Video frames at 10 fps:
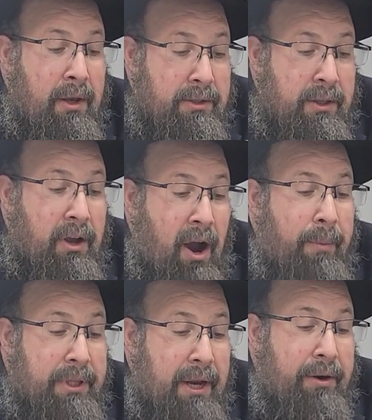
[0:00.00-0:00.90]
So the
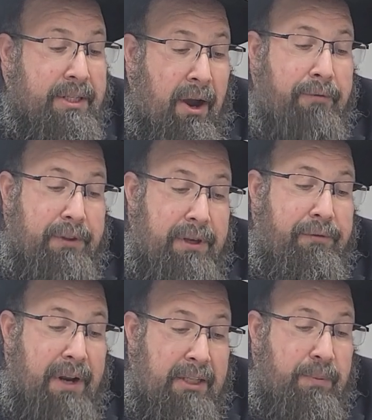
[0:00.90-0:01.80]
commentaries offer
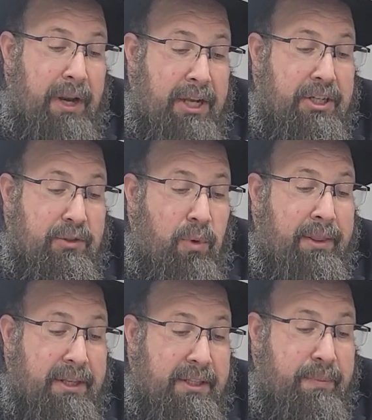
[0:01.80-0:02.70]
different explanations
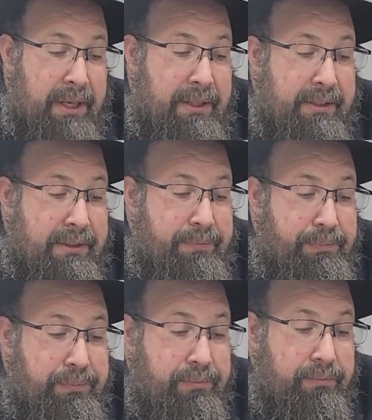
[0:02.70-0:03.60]
what this means.
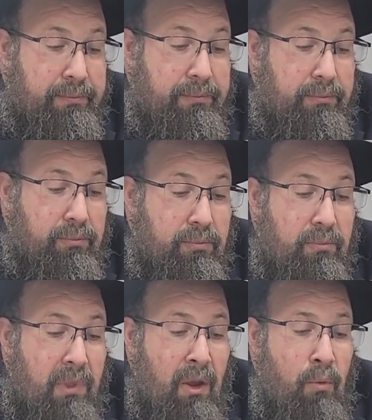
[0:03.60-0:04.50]

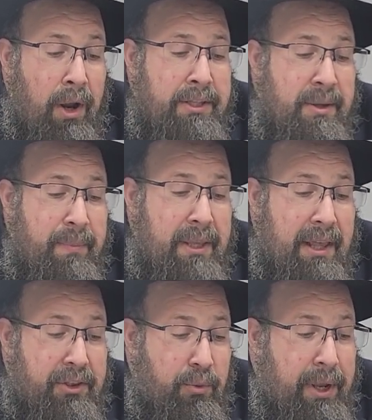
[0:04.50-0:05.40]
What does it mean
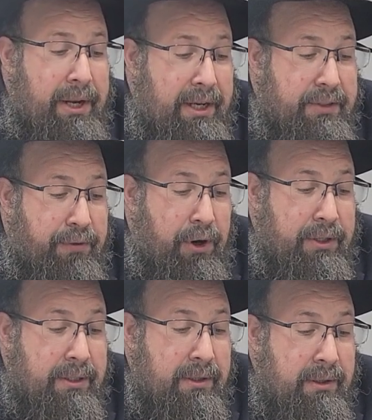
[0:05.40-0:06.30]
that the reading is
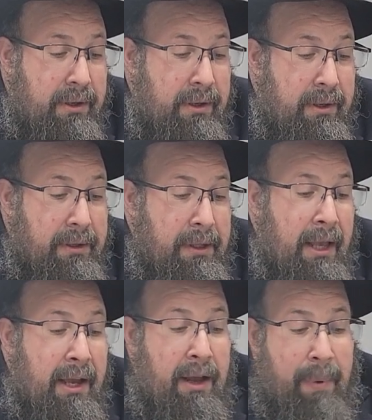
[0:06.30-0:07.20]
first?
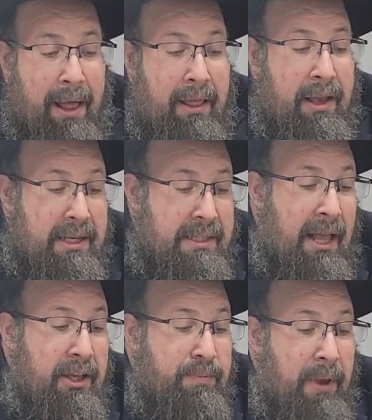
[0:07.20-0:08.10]

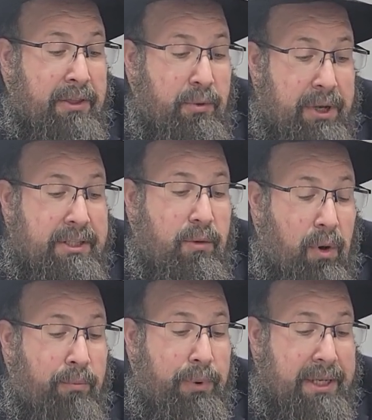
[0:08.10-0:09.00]
Chazal explained the reason a
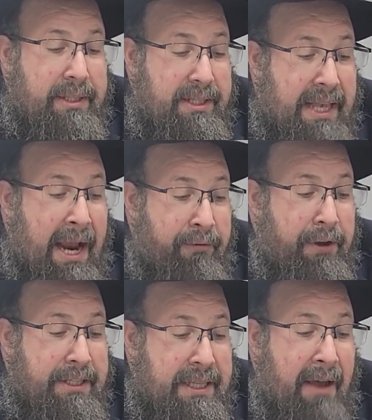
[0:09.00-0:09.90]
woman brings these
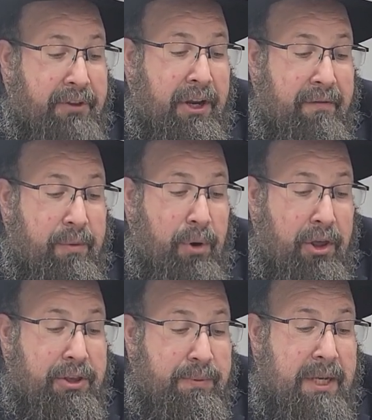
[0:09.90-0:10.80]
sacrifices after giving
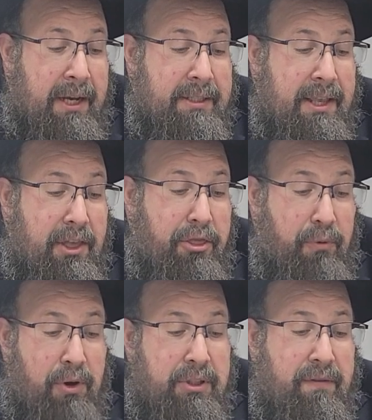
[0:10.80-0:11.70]
birth is because in the
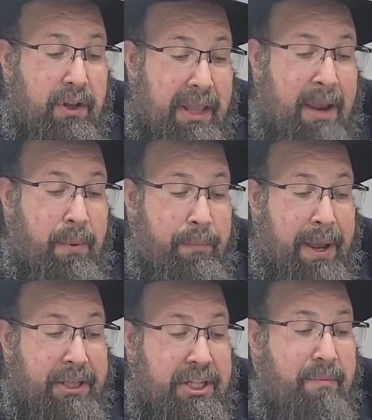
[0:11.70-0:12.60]
throes of her labor
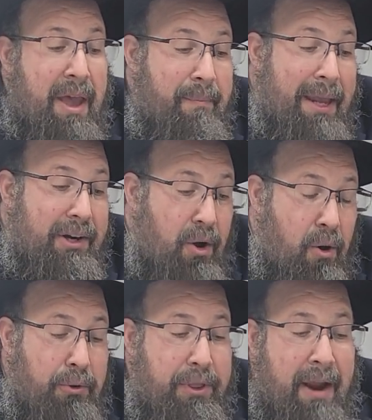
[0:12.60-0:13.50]
pains she may have made an
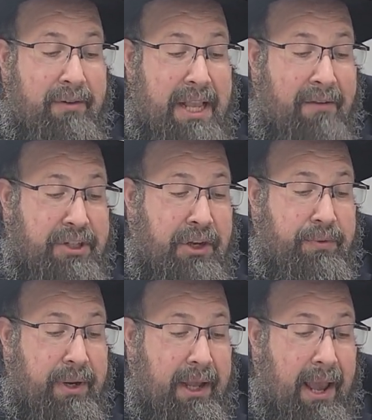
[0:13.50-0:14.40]
oath never to have
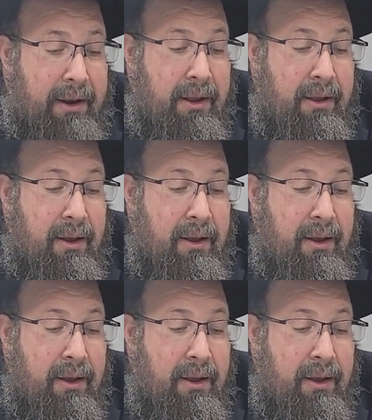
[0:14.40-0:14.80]
children again.